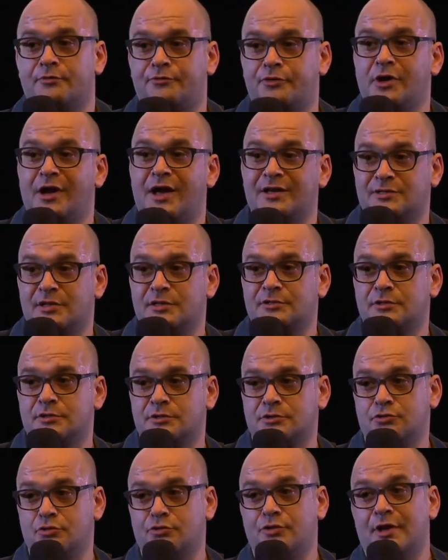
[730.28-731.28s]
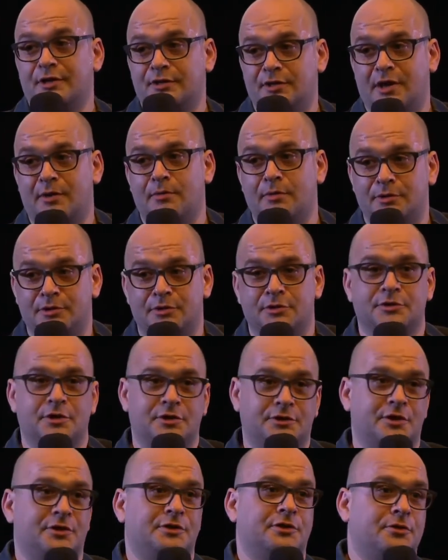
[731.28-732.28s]
free licenses do that. I mean,
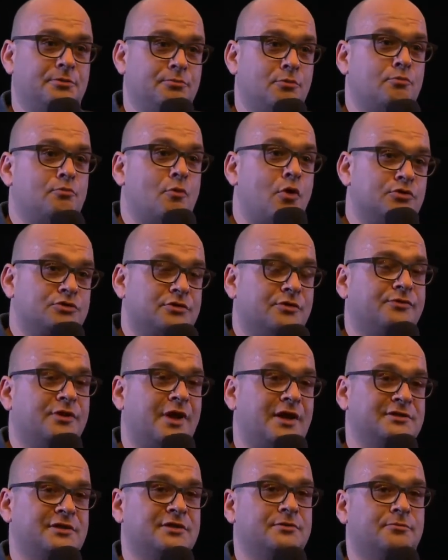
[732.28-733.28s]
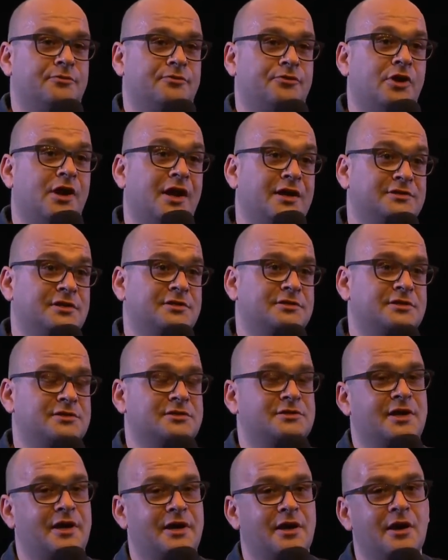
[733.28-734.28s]
the most of free licenses
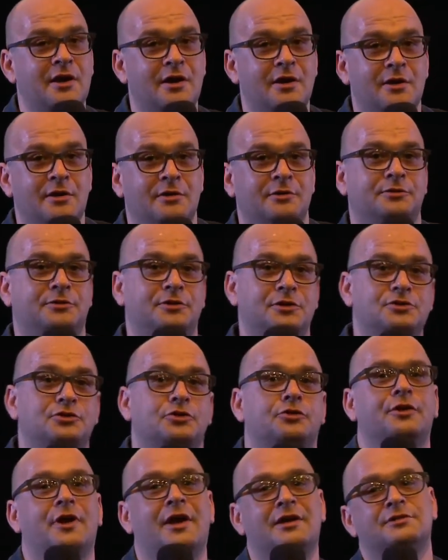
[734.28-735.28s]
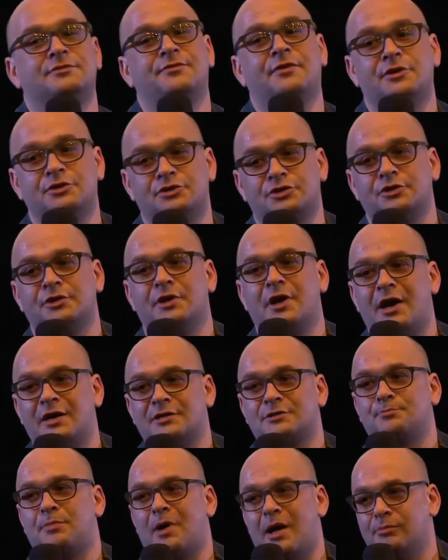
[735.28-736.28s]
say this or next version
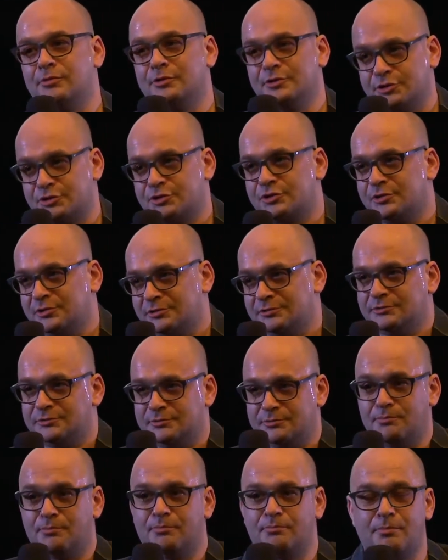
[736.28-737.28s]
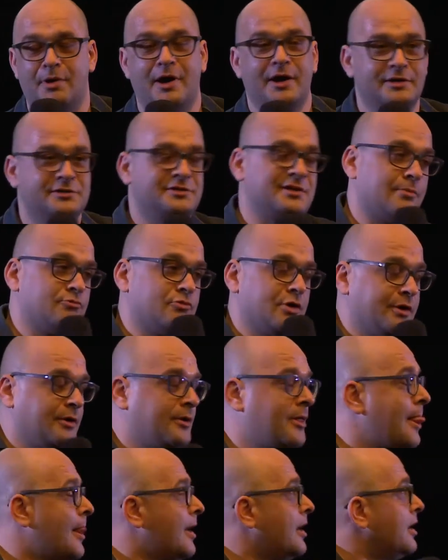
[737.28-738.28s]
as published by someone.